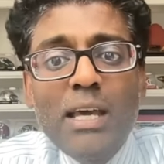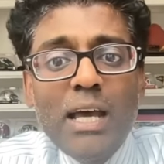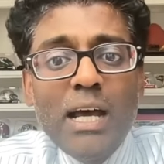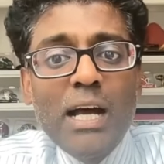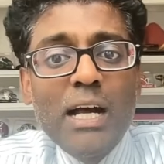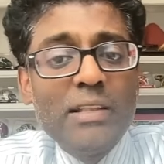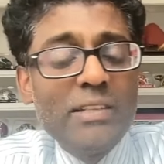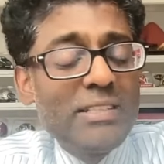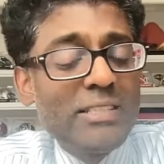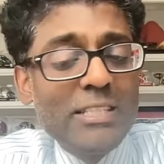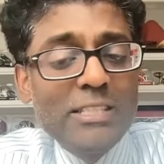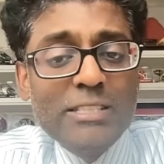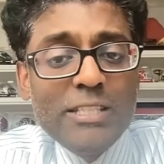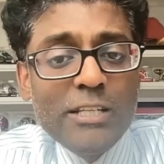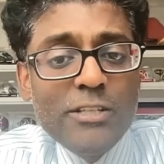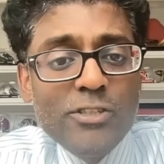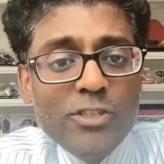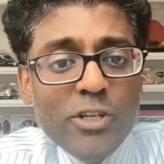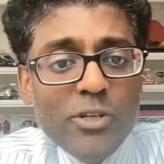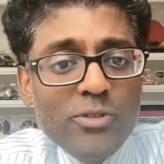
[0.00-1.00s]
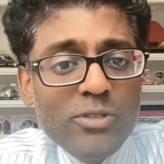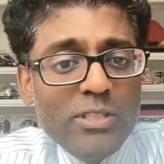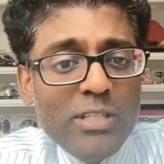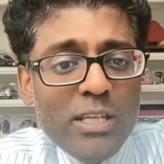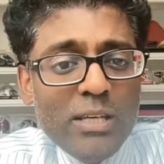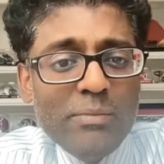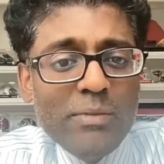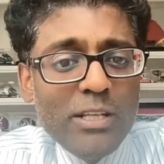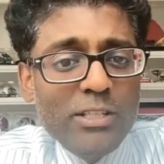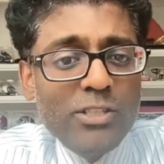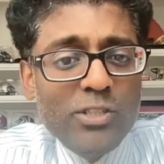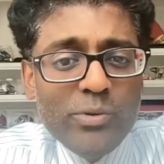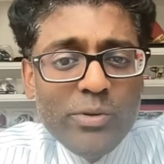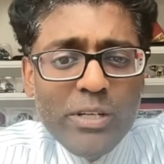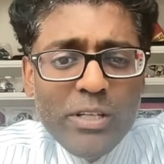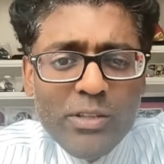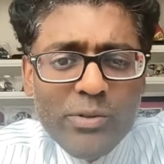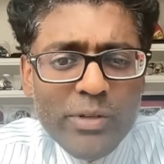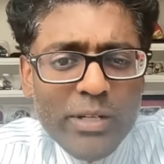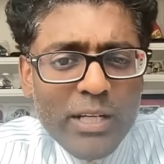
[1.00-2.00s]
Uh, this is a St. Joe's team that's three
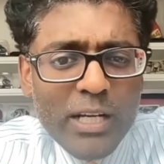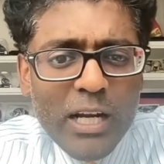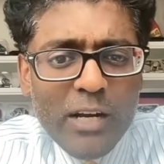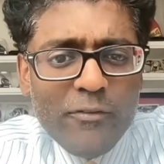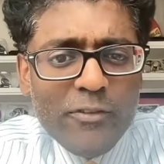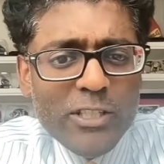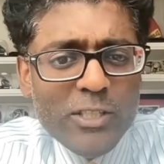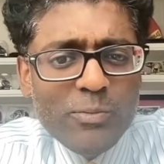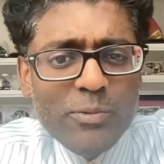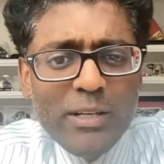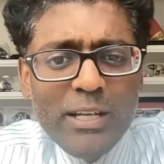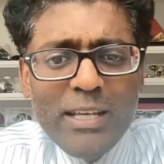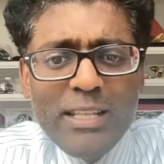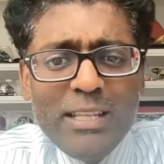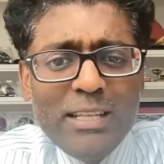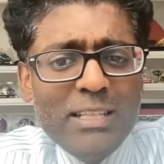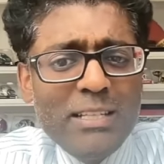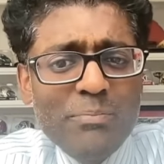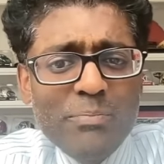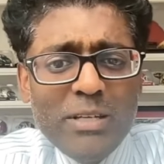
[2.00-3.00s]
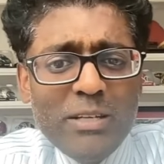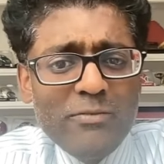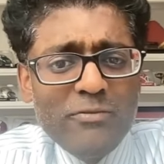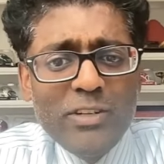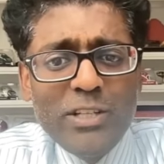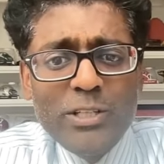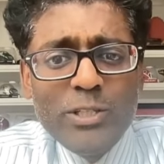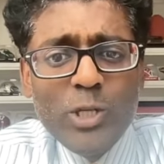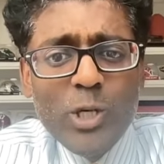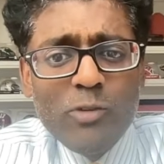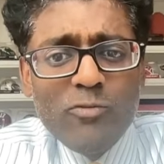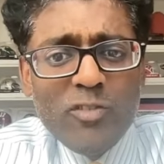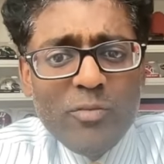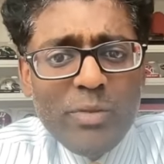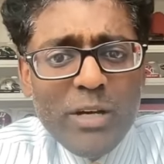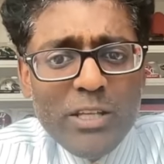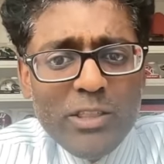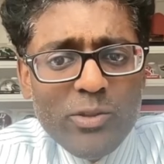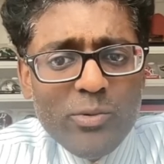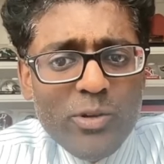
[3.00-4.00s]
and three in conference play. They beat Villanova
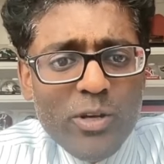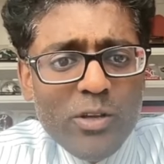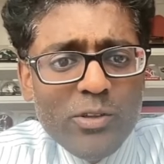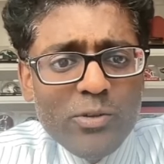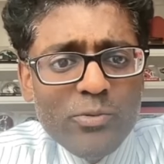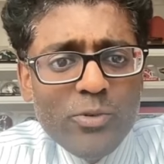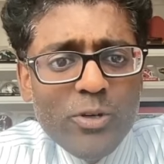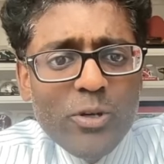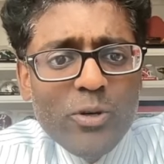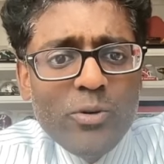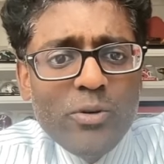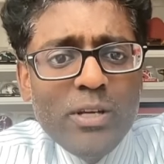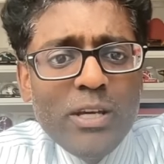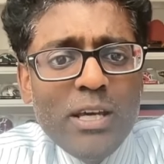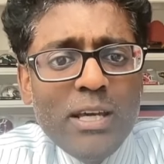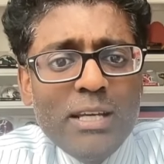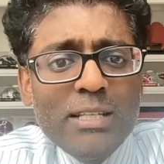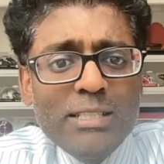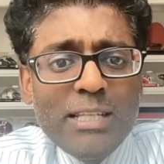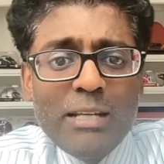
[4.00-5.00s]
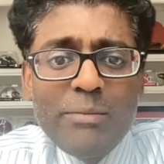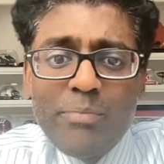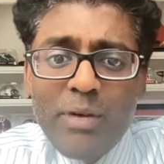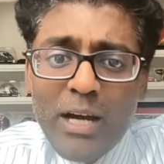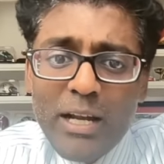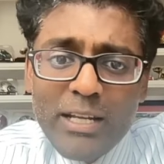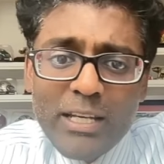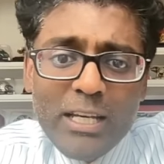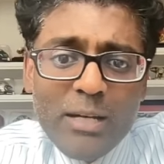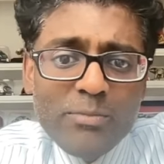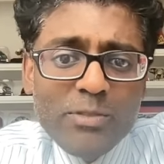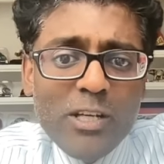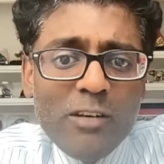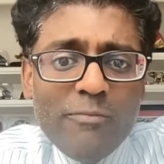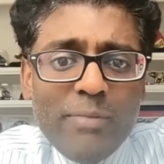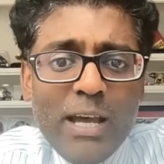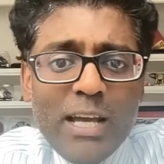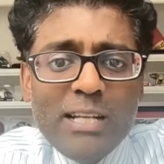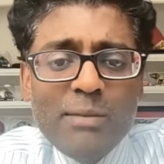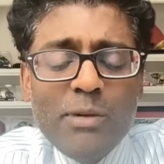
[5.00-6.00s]
by three on the road. St. Bonnie comes off
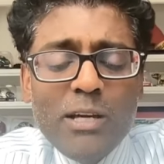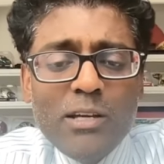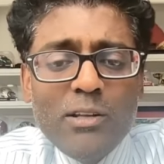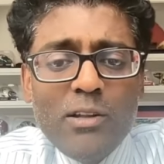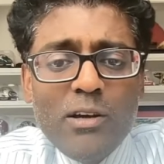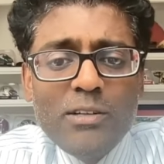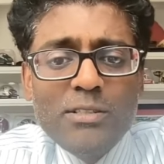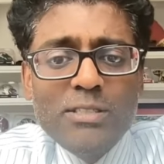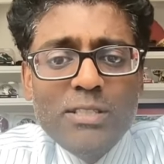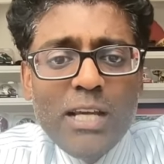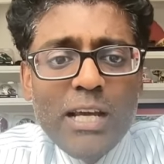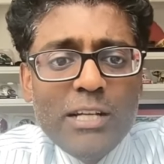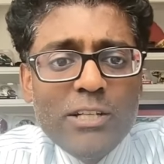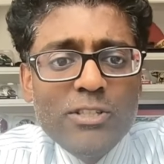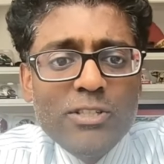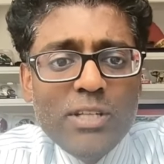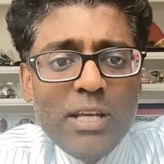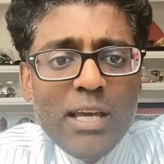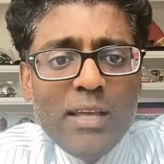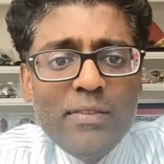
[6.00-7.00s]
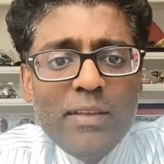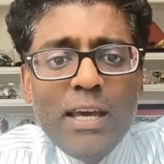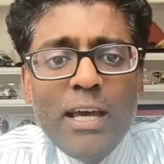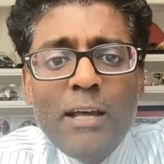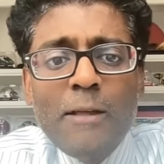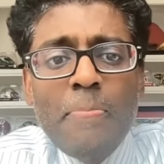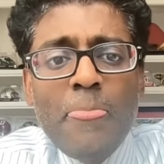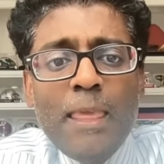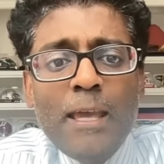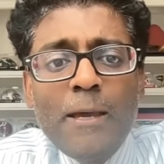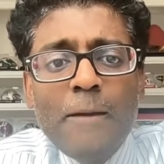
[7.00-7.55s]
back to back losses. I understand that.